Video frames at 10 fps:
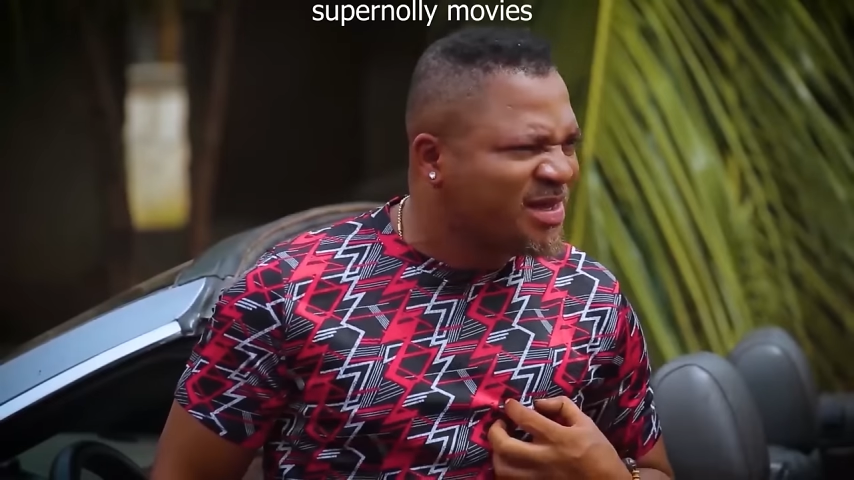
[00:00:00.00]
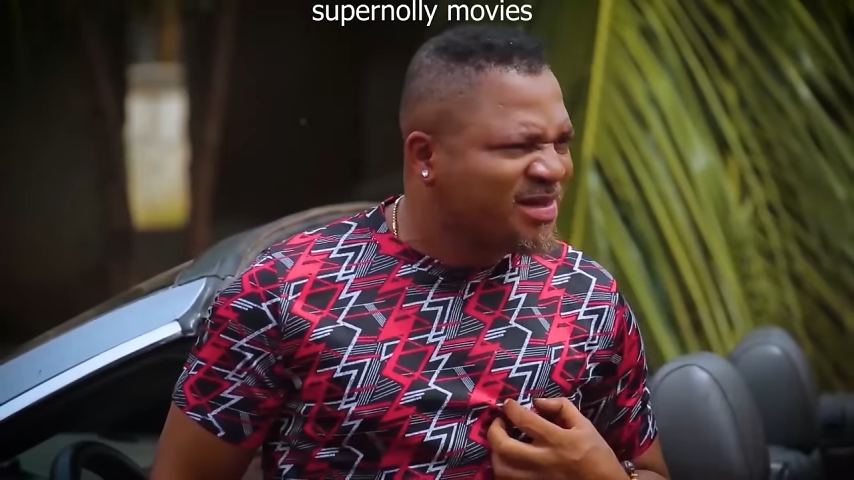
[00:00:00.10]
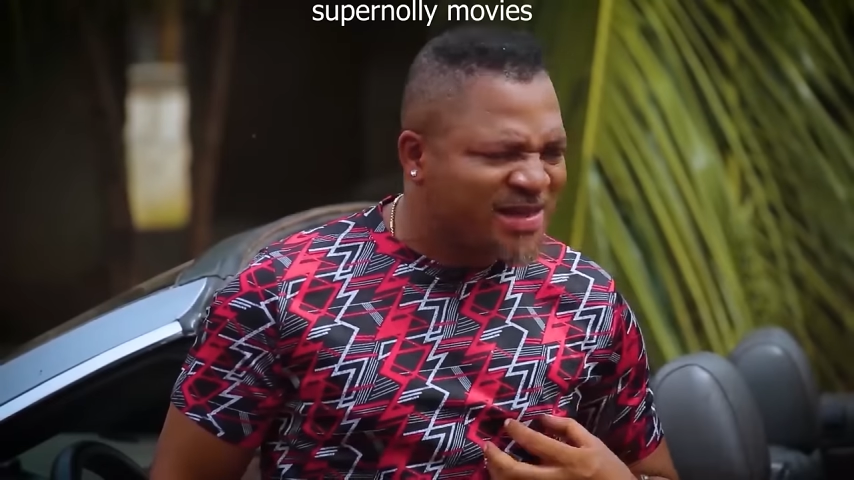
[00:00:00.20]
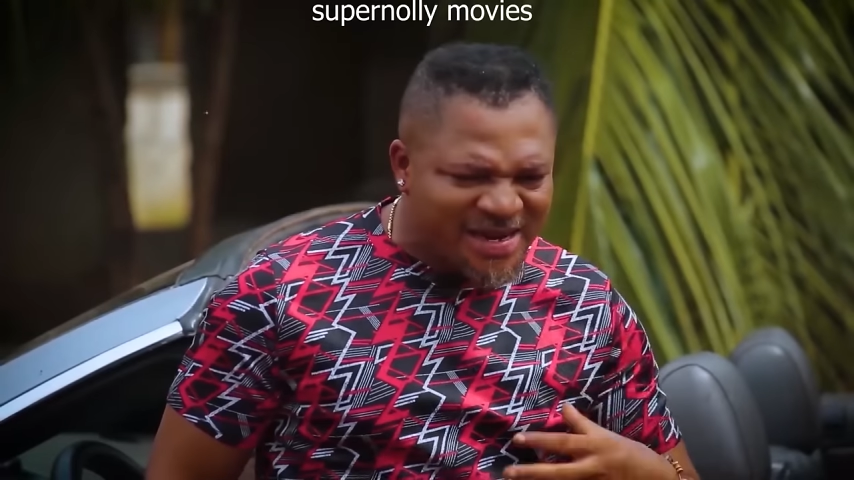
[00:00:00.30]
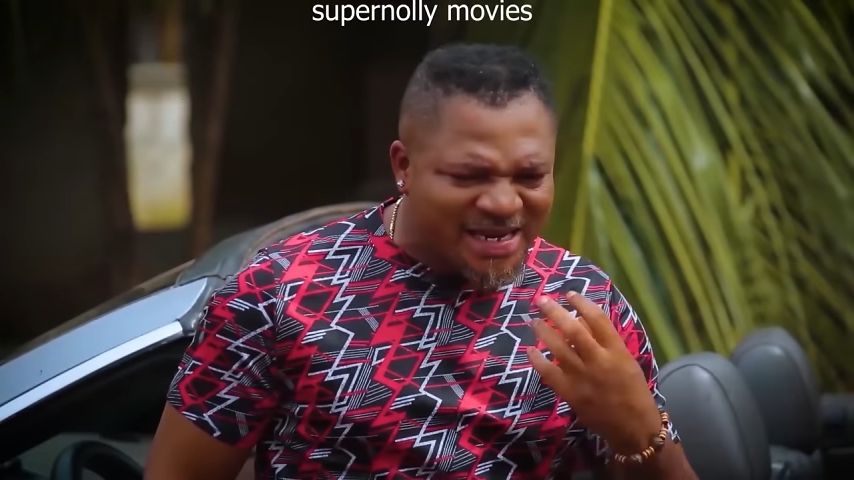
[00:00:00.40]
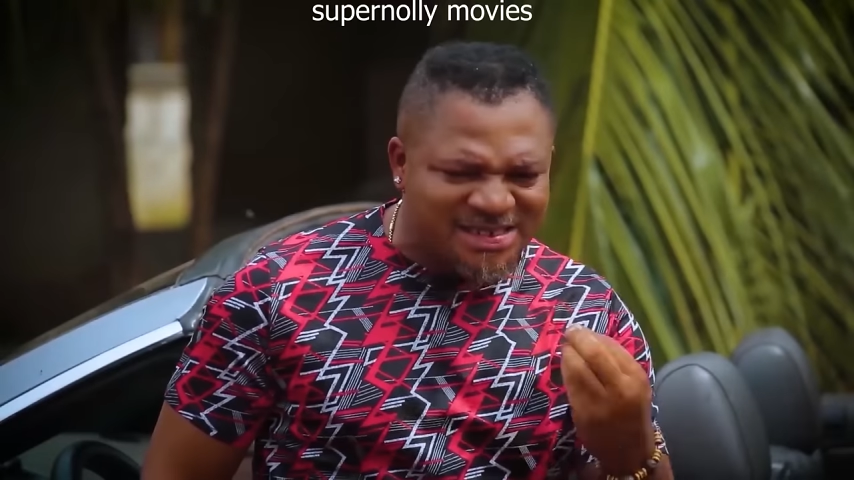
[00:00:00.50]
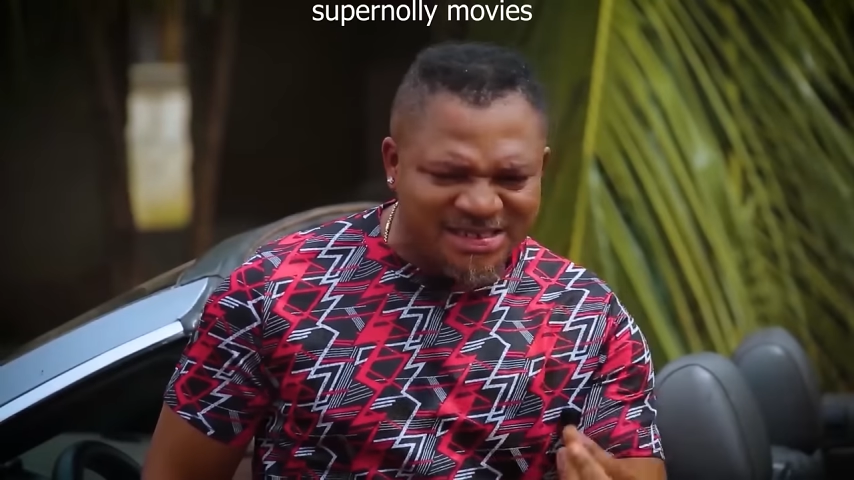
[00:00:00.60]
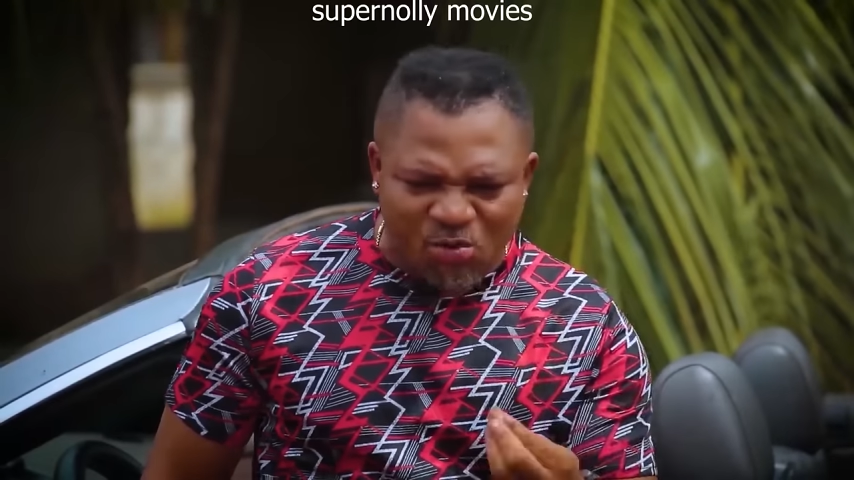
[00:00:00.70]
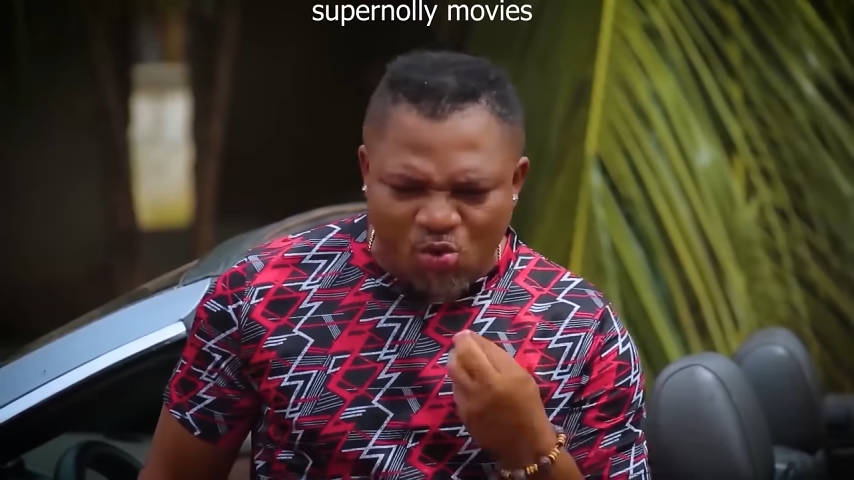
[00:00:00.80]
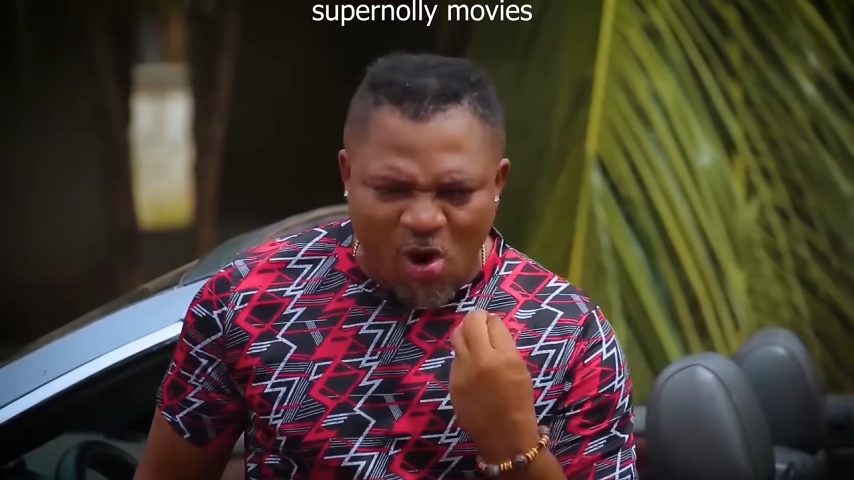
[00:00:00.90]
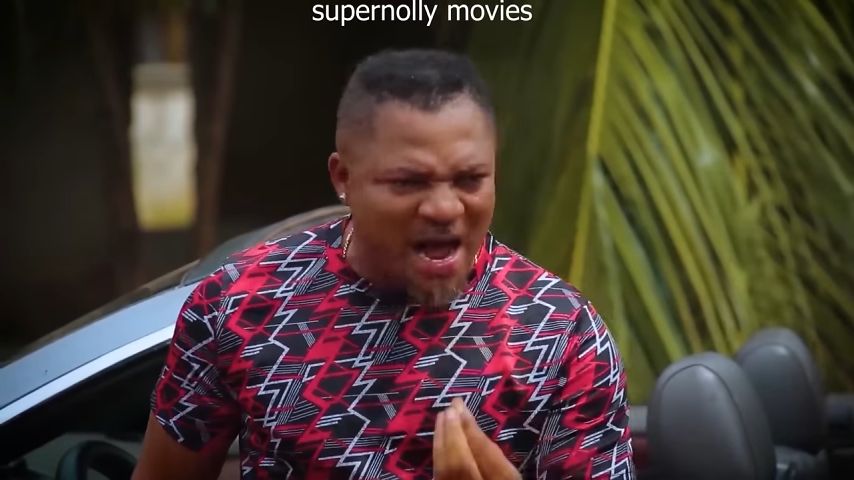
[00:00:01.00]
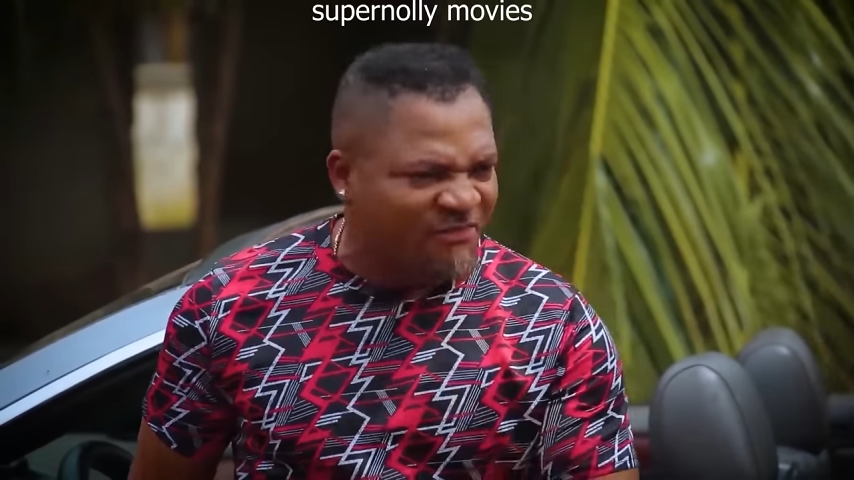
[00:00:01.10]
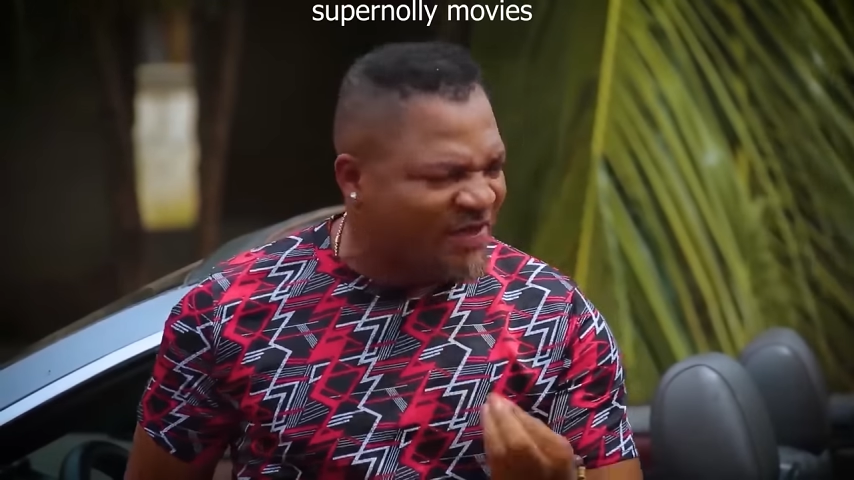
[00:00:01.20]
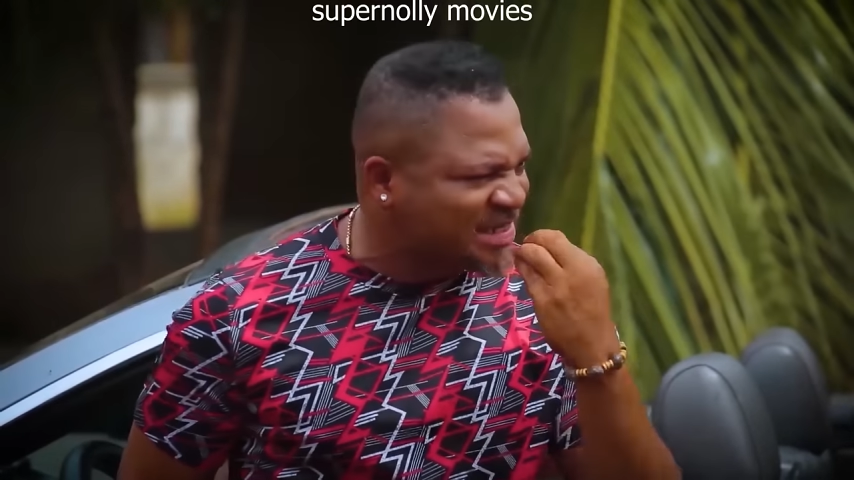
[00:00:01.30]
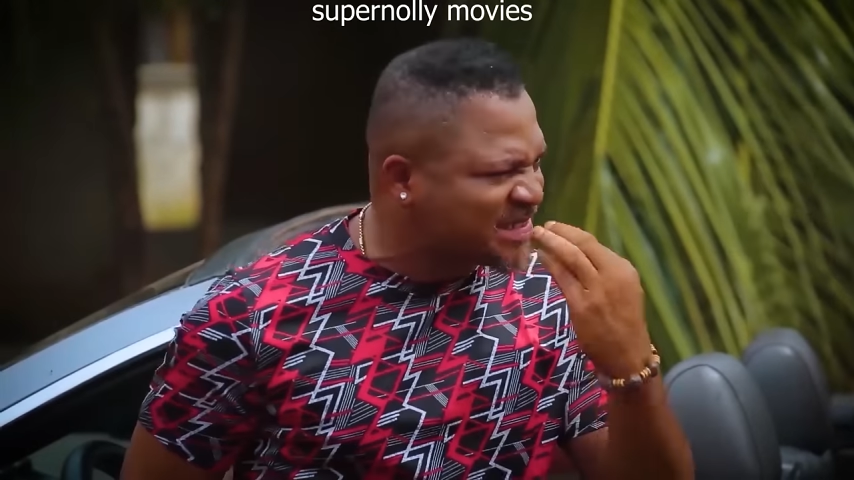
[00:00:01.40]
the next thing they will go
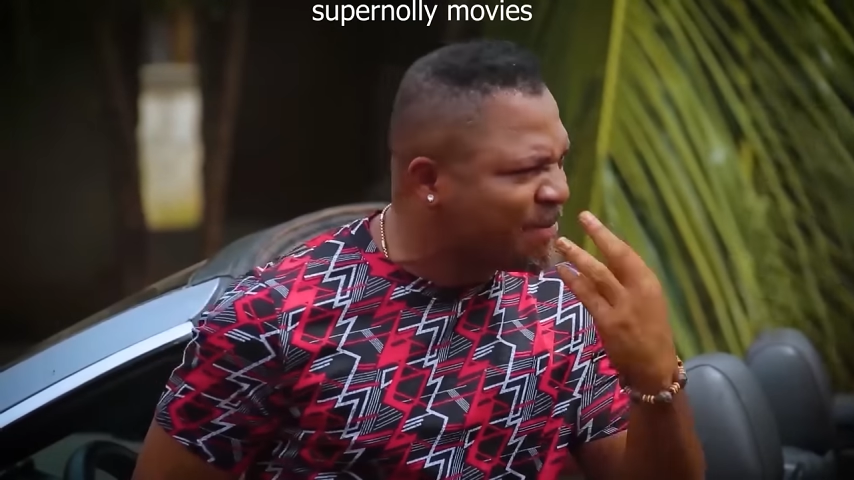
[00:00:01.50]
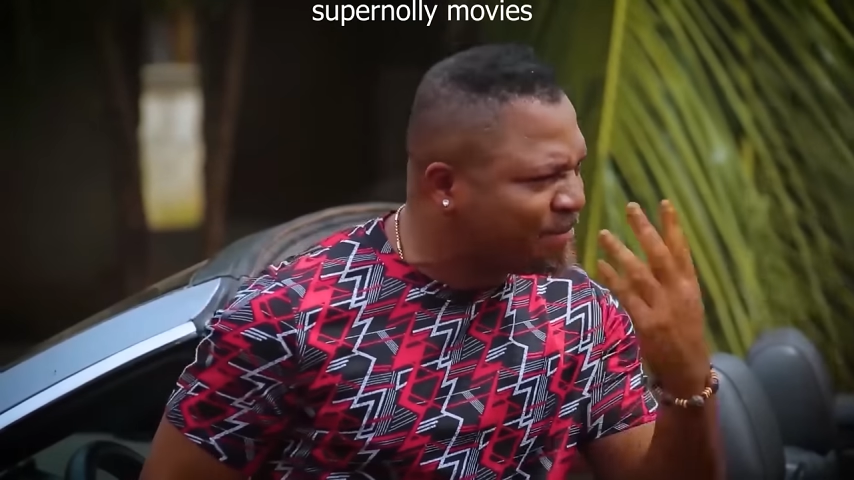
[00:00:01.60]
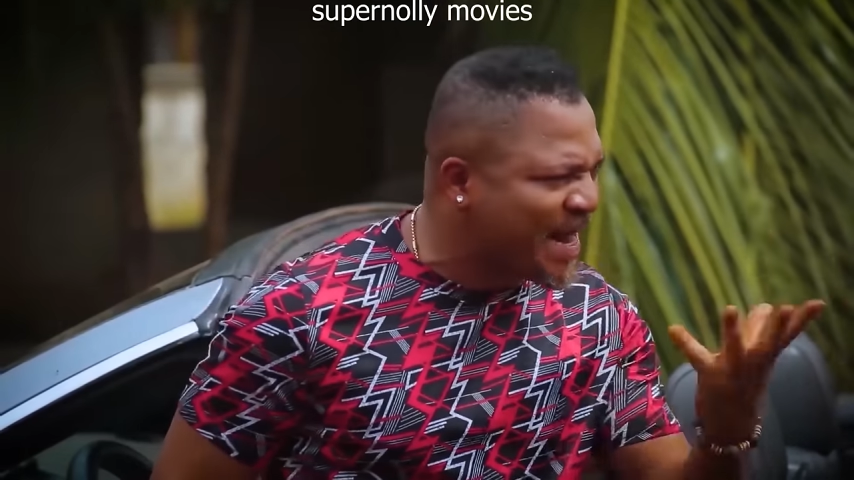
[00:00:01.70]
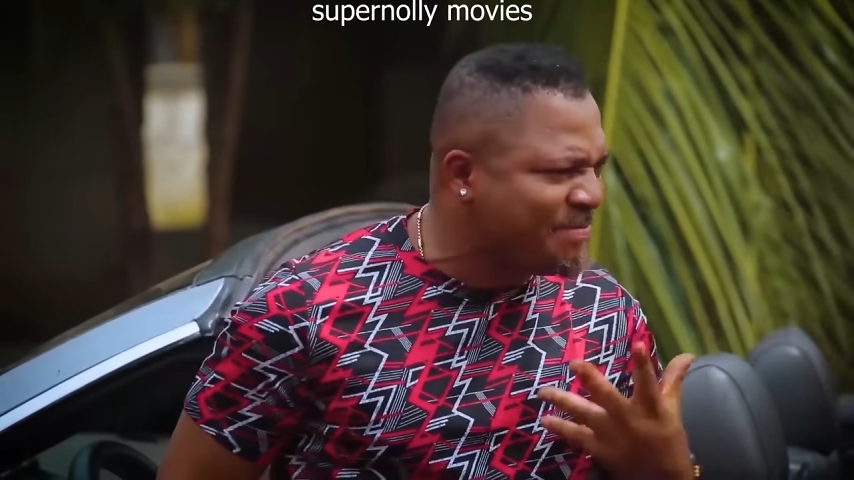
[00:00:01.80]
out there and start